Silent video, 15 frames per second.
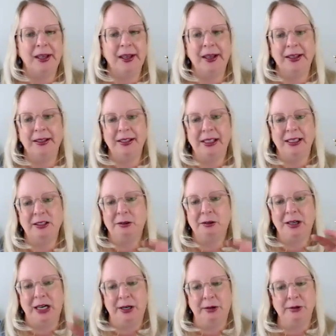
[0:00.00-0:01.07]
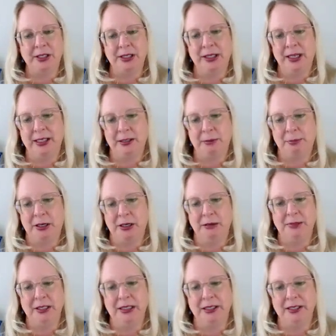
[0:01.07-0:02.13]
and then go out to that
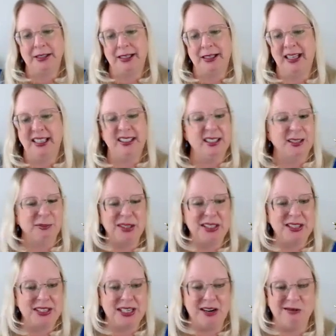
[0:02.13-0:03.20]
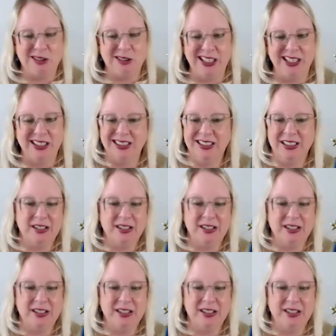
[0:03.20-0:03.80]
department and say, hey, something's not right.